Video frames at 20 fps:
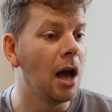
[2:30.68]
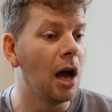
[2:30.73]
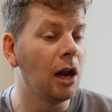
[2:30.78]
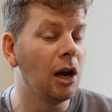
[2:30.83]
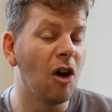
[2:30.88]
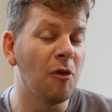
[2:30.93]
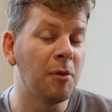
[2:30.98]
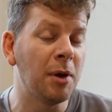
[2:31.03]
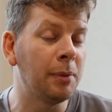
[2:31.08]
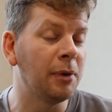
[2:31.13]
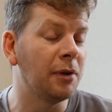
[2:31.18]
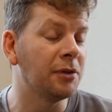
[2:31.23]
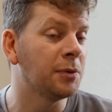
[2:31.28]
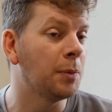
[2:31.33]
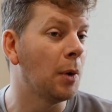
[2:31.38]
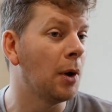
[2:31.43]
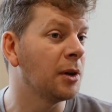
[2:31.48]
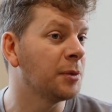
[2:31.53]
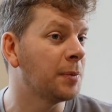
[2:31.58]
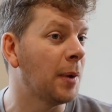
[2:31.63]
A lot of people
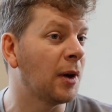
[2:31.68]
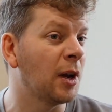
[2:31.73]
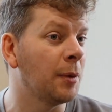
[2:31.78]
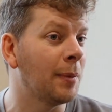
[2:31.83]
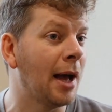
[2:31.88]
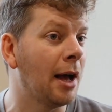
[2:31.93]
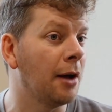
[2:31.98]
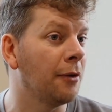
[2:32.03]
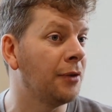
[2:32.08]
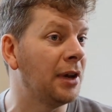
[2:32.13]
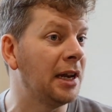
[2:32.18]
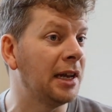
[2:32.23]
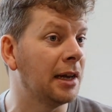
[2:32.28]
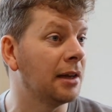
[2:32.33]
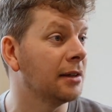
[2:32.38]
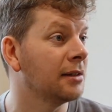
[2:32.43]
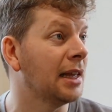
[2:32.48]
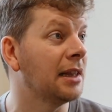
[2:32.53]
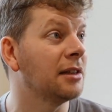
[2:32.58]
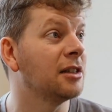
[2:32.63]
have spoken about feeling
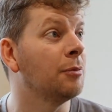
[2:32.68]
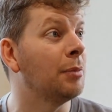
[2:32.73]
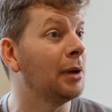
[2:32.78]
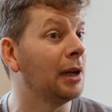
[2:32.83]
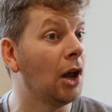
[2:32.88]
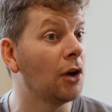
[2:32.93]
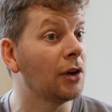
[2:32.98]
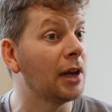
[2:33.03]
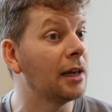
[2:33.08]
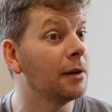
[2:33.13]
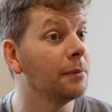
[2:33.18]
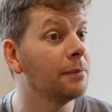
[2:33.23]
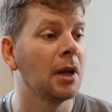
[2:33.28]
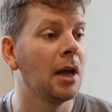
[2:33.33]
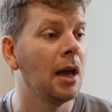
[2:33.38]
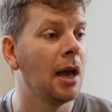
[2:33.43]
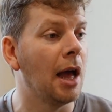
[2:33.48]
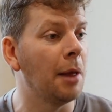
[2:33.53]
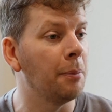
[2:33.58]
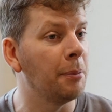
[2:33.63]
a sense of belonging,
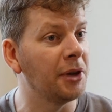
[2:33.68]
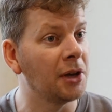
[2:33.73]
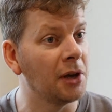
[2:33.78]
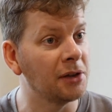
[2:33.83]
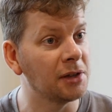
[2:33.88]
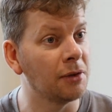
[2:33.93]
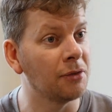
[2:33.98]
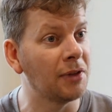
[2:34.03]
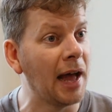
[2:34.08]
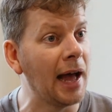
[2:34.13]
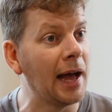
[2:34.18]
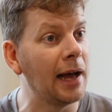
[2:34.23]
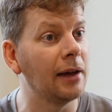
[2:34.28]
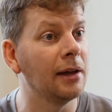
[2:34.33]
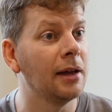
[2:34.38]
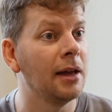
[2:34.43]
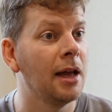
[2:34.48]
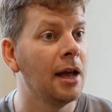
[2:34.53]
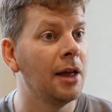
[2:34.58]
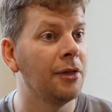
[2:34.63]
and because of that,